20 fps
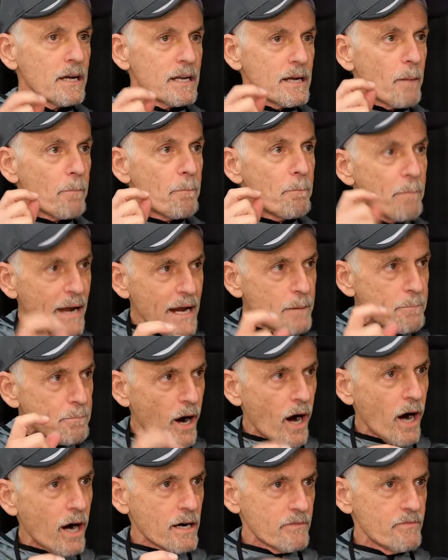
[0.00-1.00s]
But a big
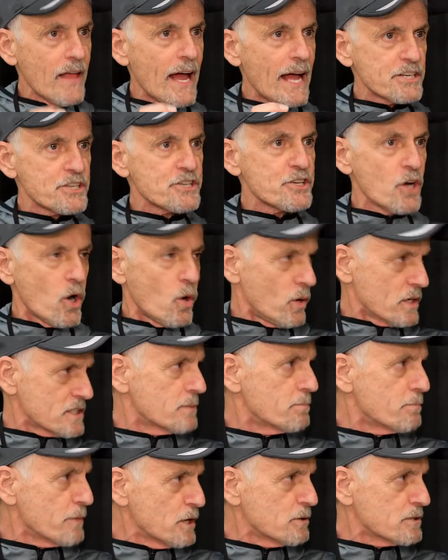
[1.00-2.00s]
part of that show was
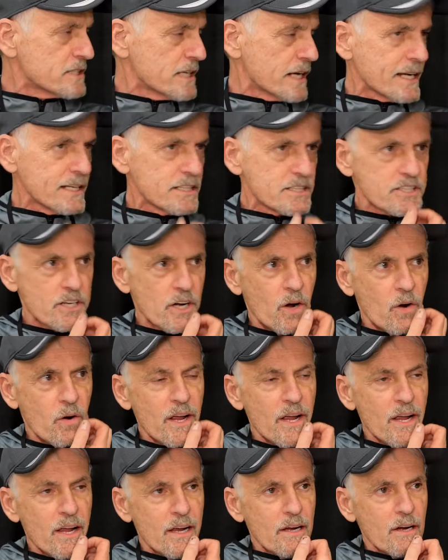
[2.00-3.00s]
the music. And so
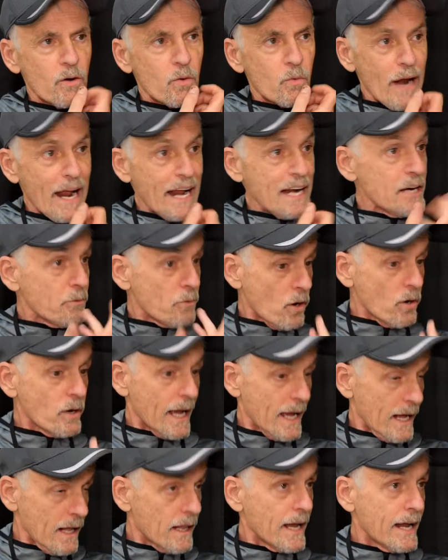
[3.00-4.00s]
Randy
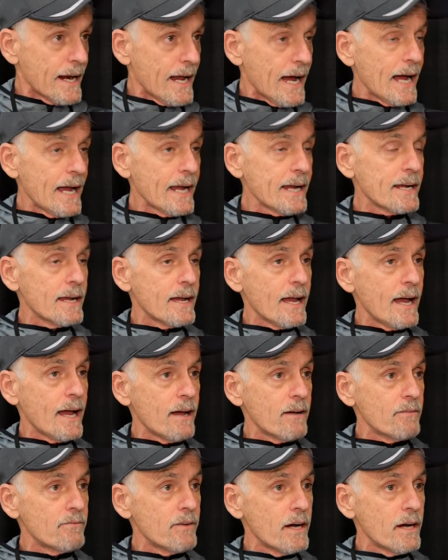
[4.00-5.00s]
Rogel and I
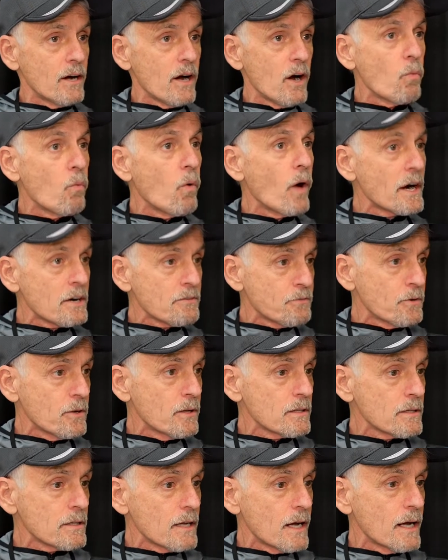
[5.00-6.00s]
have a
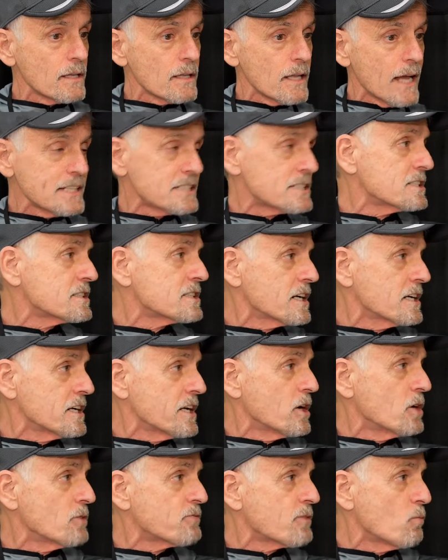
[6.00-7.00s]
wonderful licensing
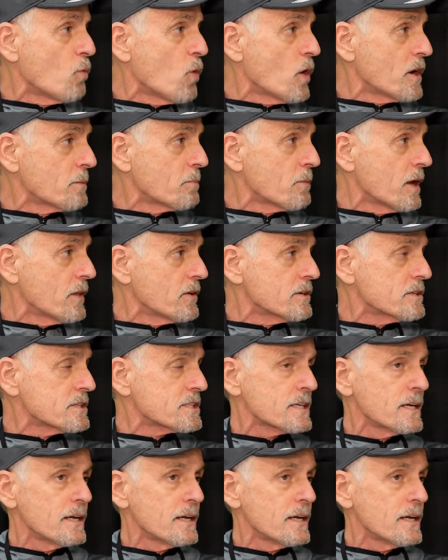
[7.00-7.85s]
deal from Warner Brothers.